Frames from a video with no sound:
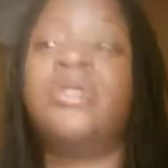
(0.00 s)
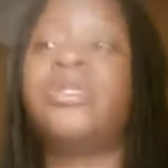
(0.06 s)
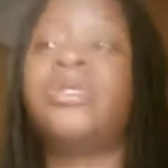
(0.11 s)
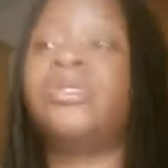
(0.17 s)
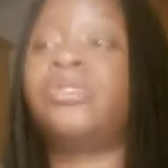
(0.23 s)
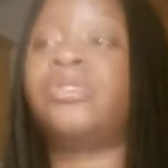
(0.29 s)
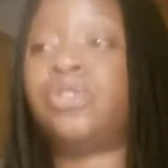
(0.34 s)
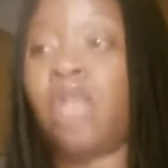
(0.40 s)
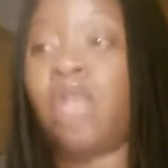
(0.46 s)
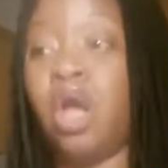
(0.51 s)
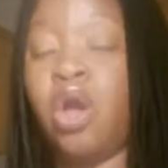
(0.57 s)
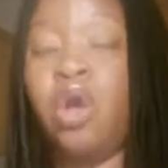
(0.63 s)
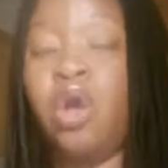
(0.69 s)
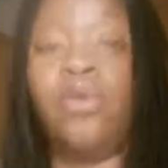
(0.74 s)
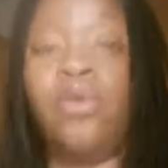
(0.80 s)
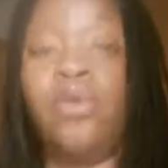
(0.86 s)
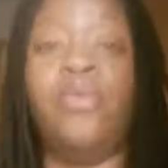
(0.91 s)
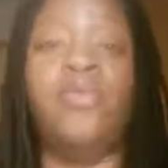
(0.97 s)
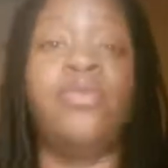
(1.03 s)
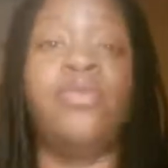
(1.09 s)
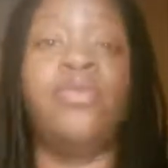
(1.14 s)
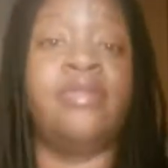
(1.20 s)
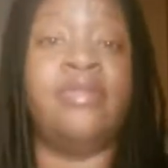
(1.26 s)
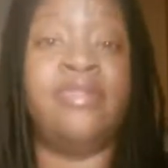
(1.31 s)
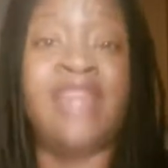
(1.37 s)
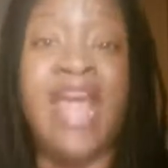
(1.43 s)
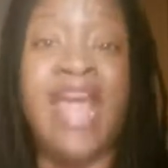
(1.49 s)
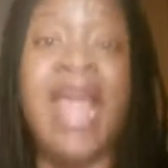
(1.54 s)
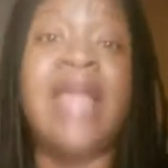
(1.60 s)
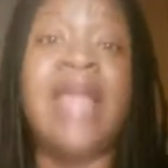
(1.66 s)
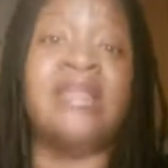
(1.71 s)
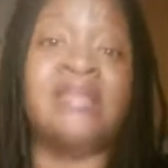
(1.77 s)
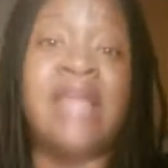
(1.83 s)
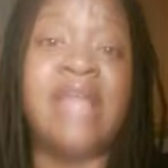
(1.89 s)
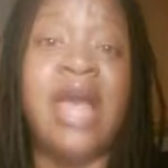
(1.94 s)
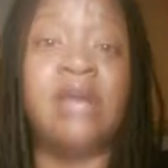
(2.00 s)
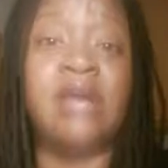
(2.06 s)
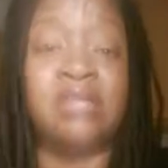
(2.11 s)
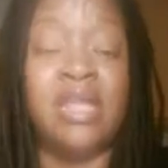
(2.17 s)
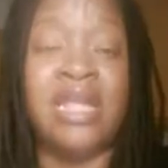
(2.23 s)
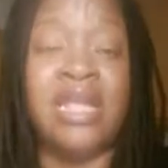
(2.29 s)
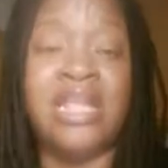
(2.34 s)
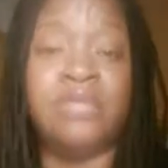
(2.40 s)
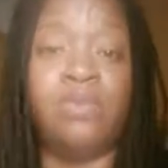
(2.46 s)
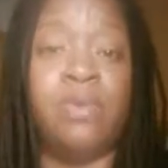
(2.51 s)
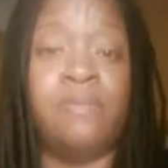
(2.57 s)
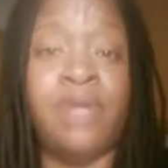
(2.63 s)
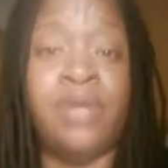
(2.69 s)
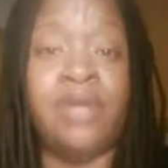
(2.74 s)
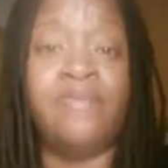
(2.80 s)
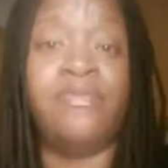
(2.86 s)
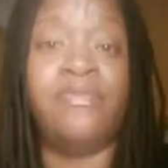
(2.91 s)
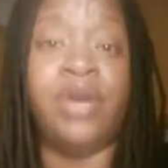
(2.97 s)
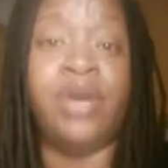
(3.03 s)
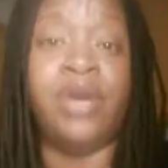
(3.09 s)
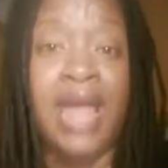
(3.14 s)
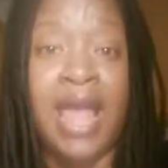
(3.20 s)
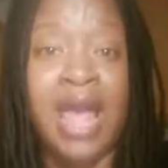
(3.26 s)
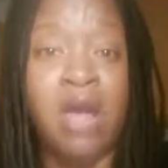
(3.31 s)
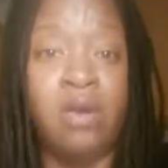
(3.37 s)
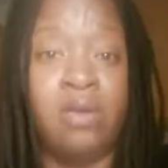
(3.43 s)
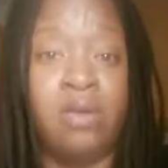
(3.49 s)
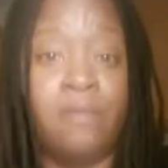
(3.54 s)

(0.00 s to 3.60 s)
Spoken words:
So that is how things will be for now.